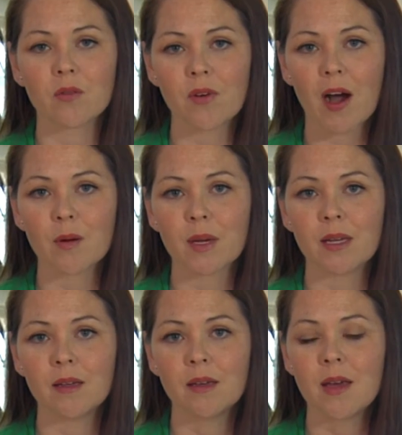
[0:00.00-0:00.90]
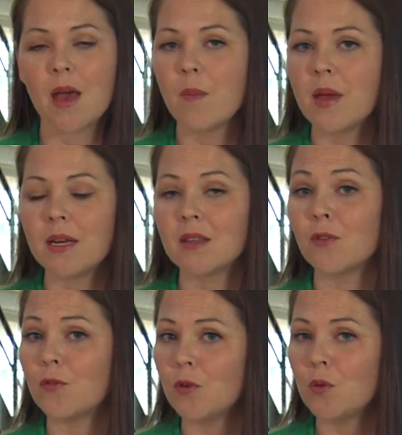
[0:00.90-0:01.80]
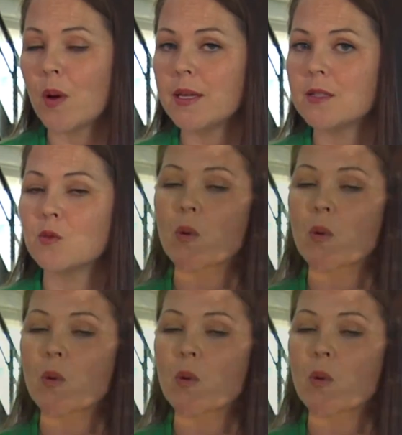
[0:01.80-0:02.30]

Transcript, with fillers: environment, meaning that food waste is